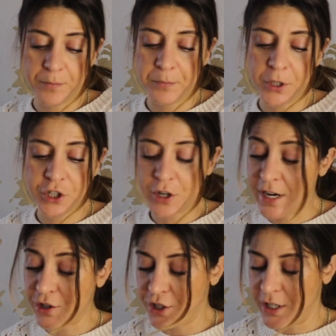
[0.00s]
put your
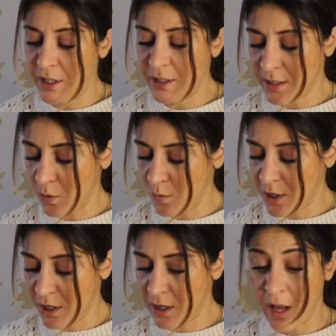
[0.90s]
energy
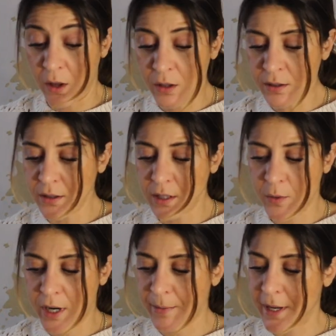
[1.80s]
somewhere else
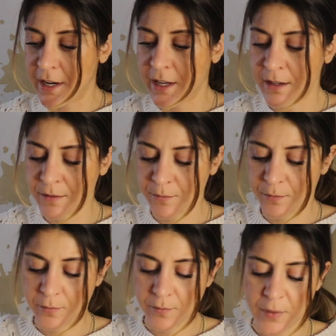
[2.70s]
is what I'm getting.
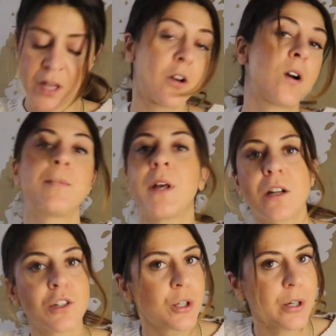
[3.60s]
I know I'm
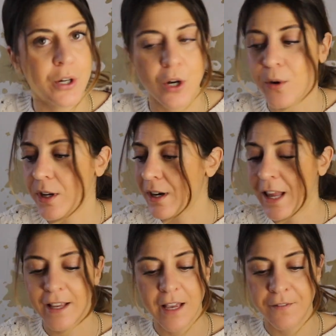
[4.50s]
not a sugarcoater.
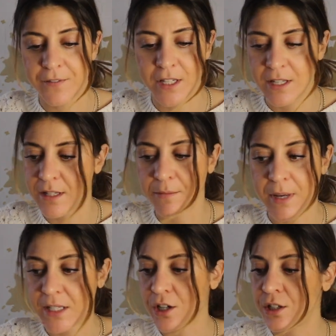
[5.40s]
Like, if this is a
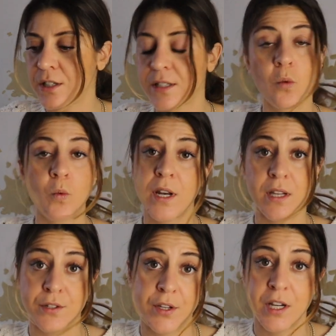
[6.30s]
message, someone
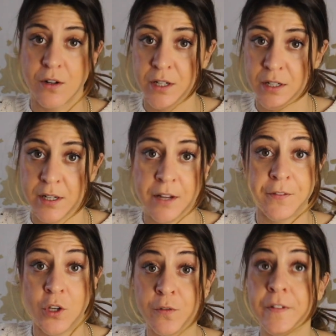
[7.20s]
needs to hear it. And
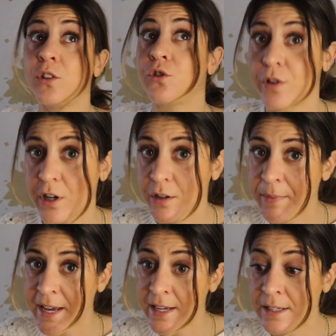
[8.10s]
if you feel triggered
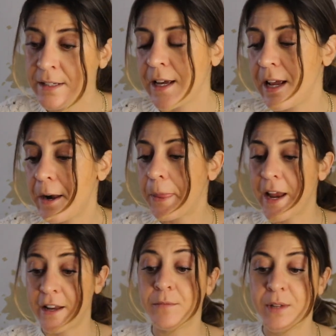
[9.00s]
by it,
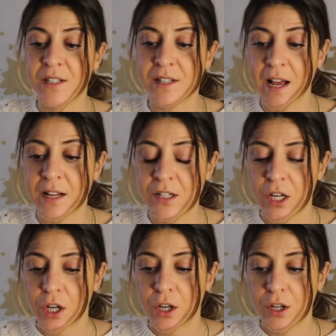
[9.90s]
then it means
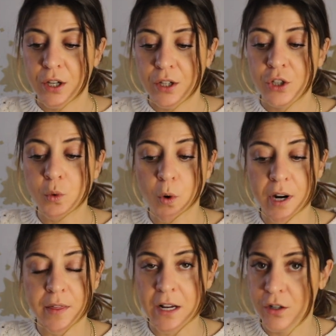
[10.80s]
that you
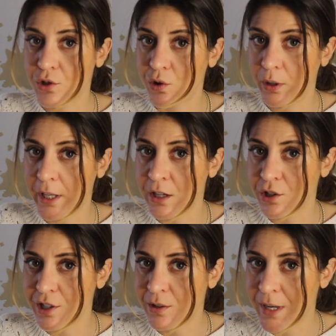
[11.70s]
are in that controlling energy,